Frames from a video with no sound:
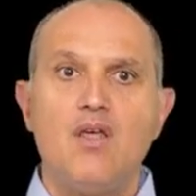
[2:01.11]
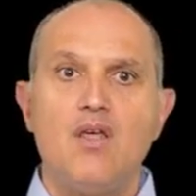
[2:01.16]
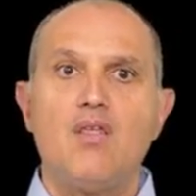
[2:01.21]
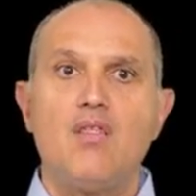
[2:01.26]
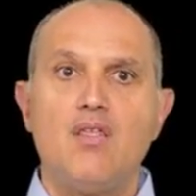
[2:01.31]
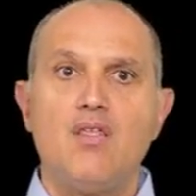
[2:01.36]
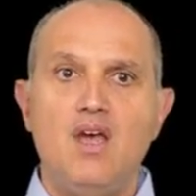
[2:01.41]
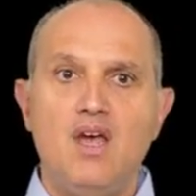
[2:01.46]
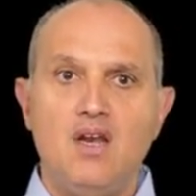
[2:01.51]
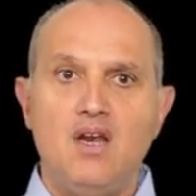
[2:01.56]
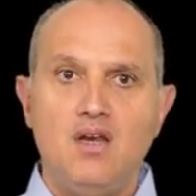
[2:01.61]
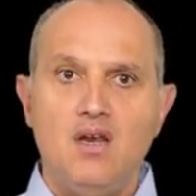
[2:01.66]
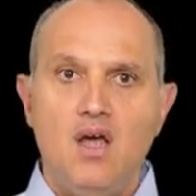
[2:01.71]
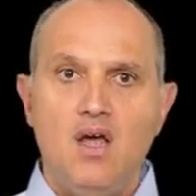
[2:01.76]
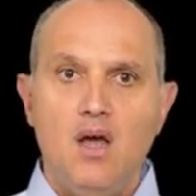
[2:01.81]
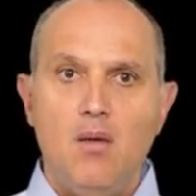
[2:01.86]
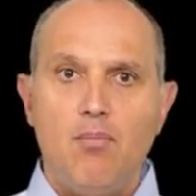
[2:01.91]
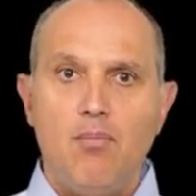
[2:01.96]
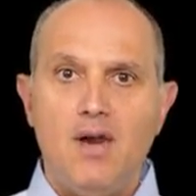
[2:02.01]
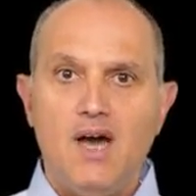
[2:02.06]
Then,
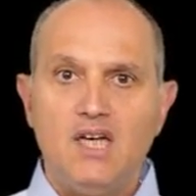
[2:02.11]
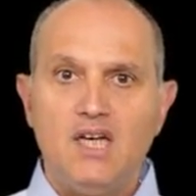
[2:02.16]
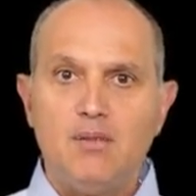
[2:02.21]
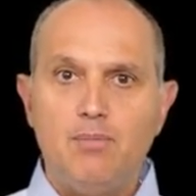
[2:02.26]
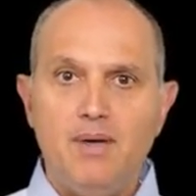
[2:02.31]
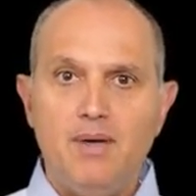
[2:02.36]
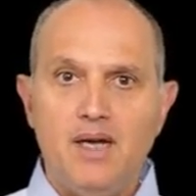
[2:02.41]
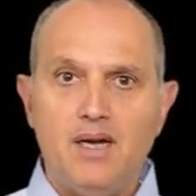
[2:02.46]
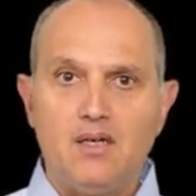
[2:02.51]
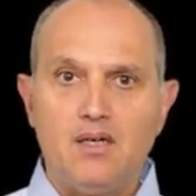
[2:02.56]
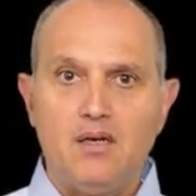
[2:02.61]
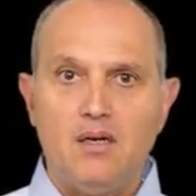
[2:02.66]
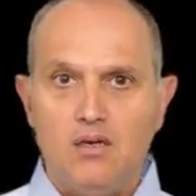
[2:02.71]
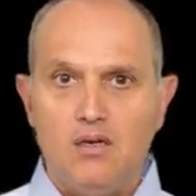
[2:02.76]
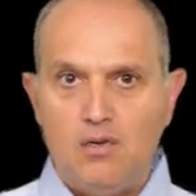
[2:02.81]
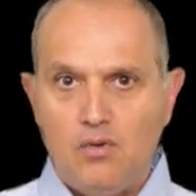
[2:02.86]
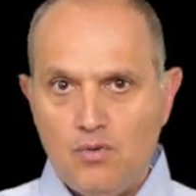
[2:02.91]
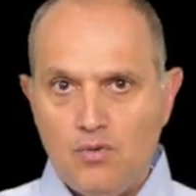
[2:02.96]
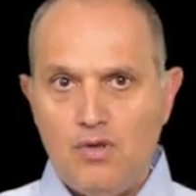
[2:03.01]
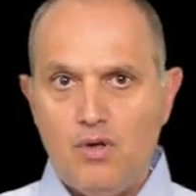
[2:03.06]
plugged back
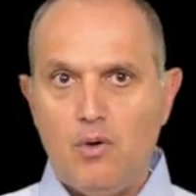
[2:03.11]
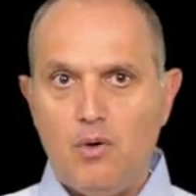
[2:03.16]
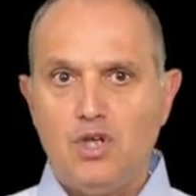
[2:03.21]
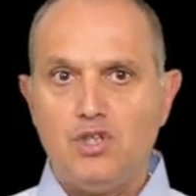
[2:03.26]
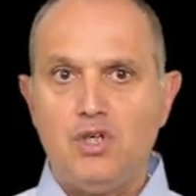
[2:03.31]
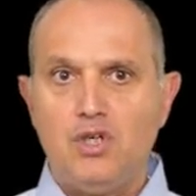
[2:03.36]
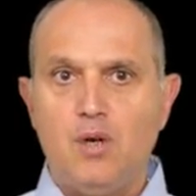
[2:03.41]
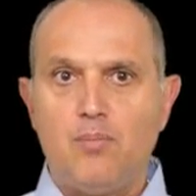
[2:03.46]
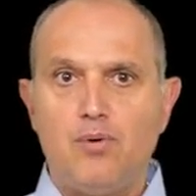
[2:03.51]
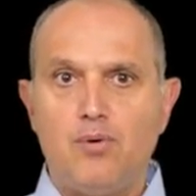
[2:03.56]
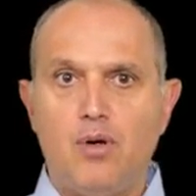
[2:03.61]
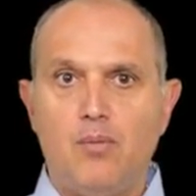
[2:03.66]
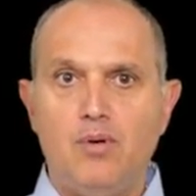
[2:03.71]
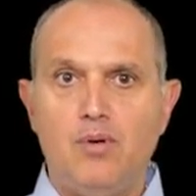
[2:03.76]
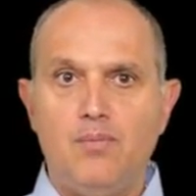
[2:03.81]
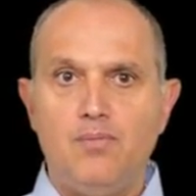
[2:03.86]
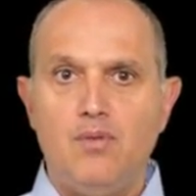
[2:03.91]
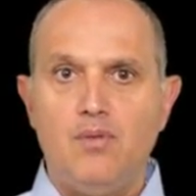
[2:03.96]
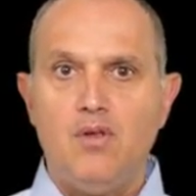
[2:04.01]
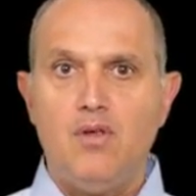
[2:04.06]
to the original
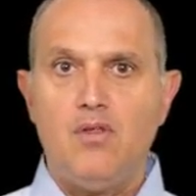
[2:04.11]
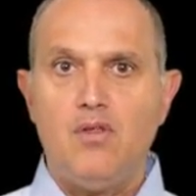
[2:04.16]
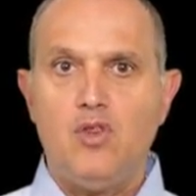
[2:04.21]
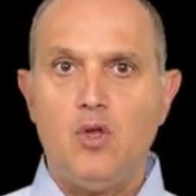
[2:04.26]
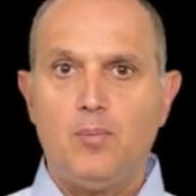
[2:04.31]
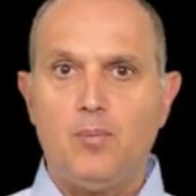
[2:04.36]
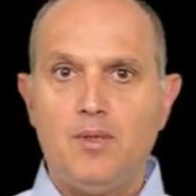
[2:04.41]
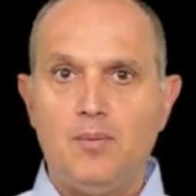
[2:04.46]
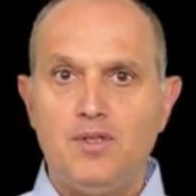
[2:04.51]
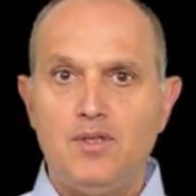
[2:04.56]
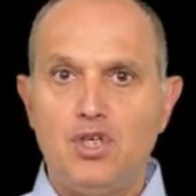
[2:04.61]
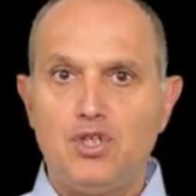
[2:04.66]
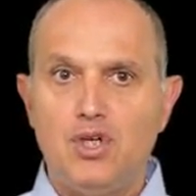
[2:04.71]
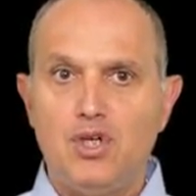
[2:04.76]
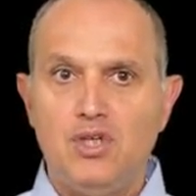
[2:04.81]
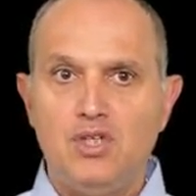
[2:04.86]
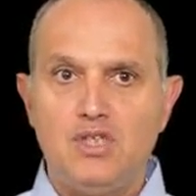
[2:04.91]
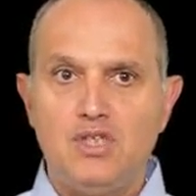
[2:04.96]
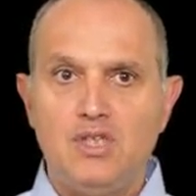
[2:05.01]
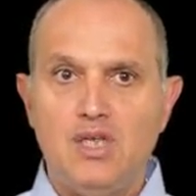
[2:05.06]
problem, the
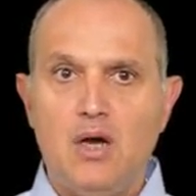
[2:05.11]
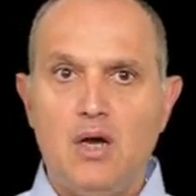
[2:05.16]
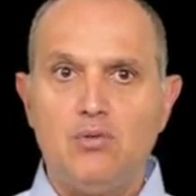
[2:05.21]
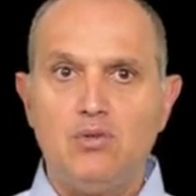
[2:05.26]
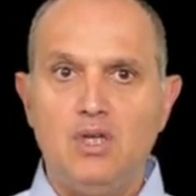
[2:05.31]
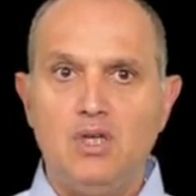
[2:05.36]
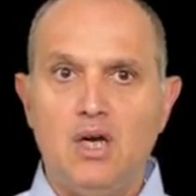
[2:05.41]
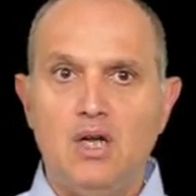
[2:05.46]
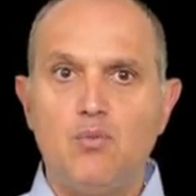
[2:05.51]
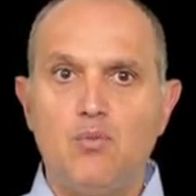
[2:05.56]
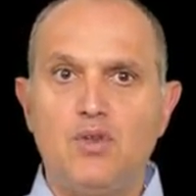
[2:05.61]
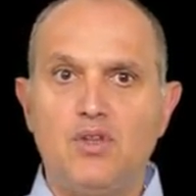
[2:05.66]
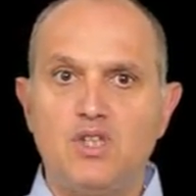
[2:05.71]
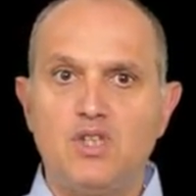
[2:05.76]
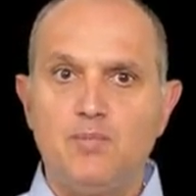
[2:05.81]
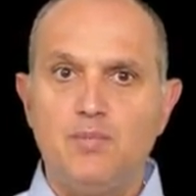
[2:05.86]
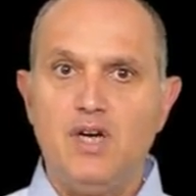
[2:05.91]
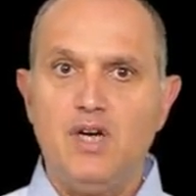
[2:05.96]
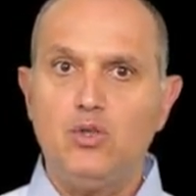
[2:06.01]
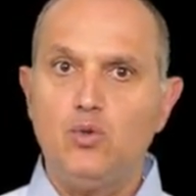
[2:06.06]
optimization is now done with
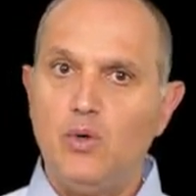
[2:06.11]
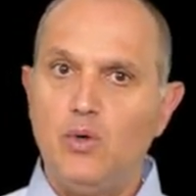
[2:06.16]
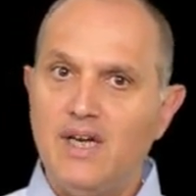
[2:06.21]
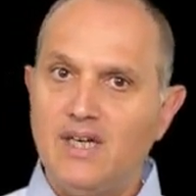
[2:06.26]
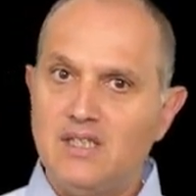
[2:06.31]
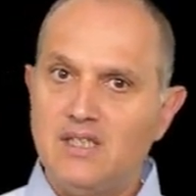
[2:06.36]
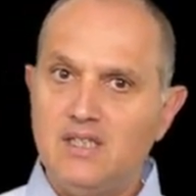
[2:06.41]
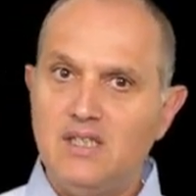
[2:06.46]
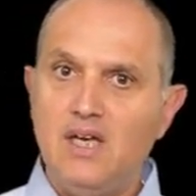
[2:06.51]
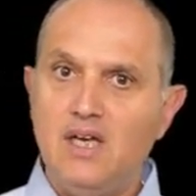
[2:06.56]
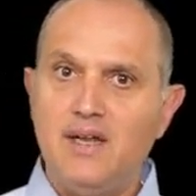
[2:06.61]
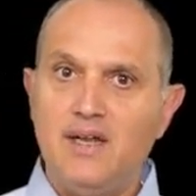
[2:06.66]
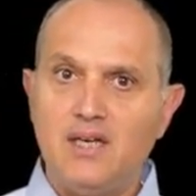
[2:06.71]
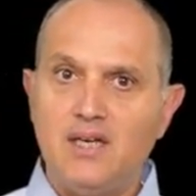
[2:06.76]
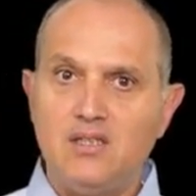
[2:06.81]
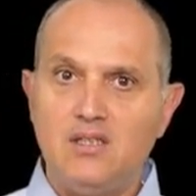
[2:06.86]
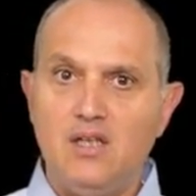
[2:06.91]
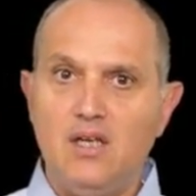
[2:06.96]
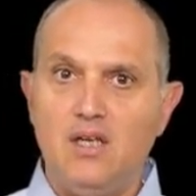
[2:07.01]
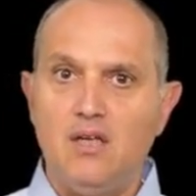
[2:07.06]
respect to XC and
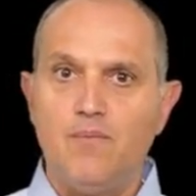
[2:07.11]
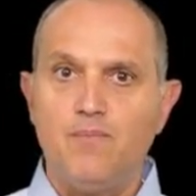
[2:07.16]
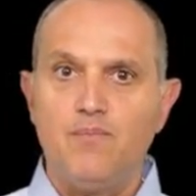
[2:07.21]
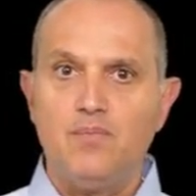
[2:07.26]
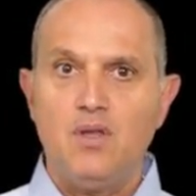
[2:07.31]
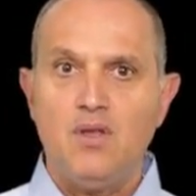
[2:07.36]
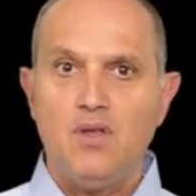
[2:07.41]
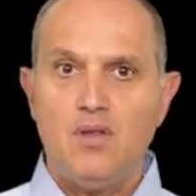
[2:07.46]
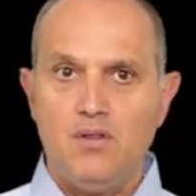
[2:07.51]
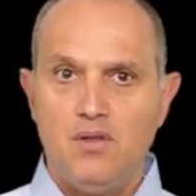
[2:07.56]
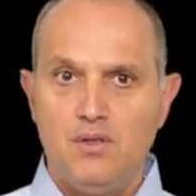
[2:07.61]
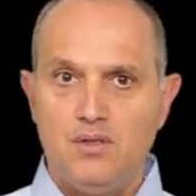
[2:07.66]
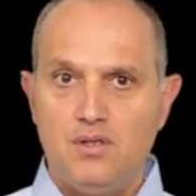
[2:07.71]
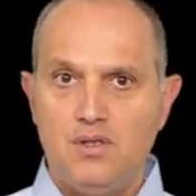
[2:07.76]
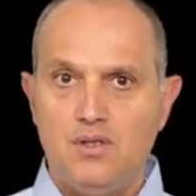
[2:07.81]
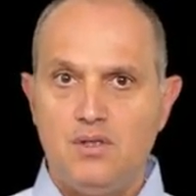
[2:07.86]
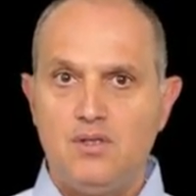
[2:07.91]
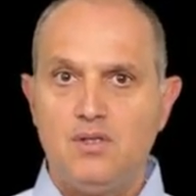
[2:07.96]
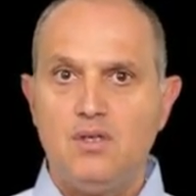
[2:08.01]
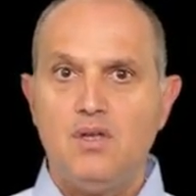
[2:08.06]
XT. This
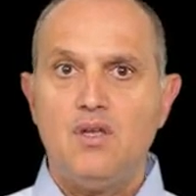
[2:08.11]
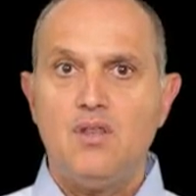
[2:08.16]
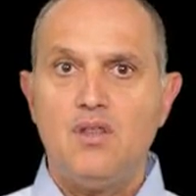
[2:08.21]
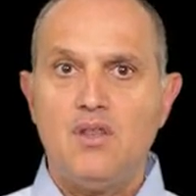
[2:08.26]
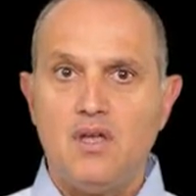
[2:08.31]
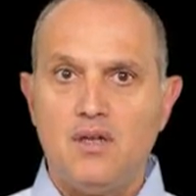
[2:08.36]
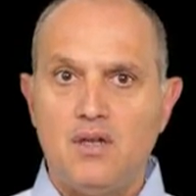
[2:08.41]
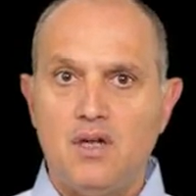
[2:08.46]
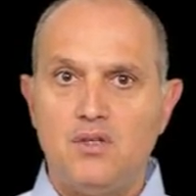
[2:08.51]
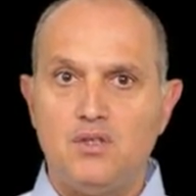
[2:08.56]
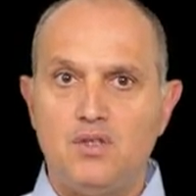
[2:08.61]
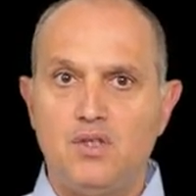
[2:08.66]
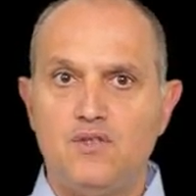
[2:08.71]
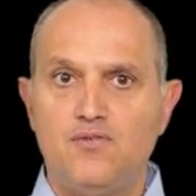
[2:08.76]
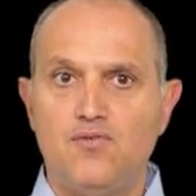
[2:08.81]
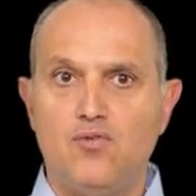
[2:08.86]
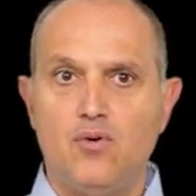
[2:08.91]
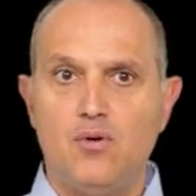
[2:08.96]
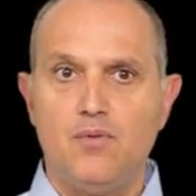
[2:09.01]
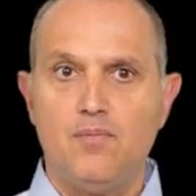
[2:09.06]
is the analysis
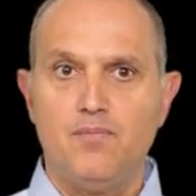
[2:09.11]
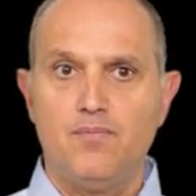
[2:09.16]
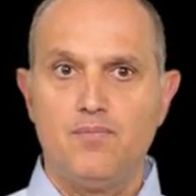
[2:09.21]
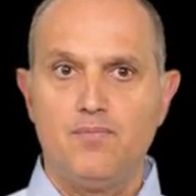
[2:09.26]
form.